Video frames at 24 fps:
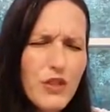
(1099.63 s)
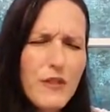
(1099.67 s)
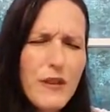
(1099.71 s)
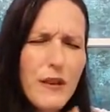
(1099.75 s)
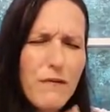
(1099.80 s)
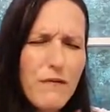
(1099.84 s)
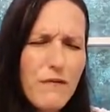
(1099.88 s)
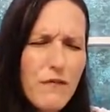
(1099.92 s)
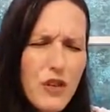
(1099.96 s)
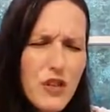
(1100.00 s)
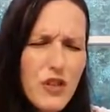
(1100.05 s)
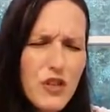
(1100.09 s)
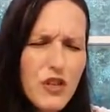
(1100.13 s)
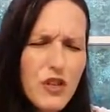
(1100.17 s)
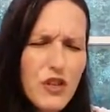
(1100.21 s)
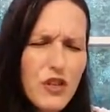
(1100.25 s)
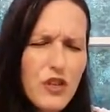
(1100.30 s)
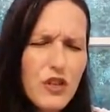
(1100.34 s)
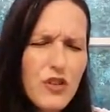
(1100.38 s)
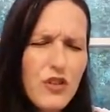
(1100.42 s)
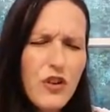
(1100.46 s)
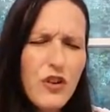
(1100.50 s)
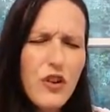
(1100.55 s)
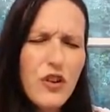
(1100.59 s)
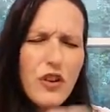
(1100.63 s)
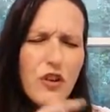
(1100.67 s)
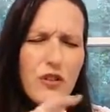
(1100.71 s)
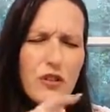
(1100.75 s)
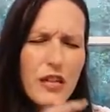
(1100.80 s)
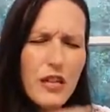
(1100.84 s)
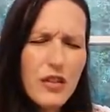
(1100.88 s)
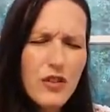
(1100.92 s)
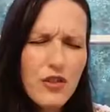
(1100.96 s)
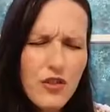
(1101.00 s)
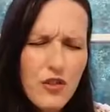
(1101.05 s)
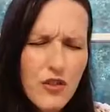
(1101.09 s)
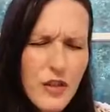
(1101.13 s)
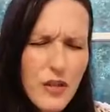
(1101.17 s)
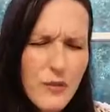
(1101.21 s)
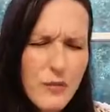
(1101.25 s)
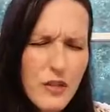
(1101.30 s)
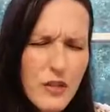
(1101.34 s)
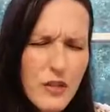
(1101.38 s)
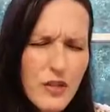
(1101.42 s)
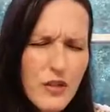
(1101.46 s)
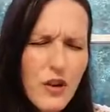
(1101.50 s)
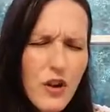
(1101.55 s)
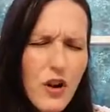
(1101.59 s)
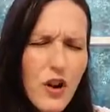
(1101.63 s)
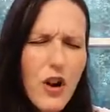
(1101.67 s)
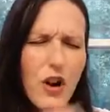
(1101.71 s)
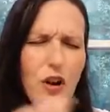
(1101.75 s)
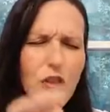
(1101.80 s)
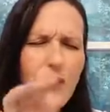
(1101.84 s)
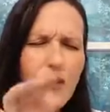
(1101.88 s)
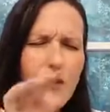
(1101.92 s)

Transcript: that vision in your heart, that dream in your heart,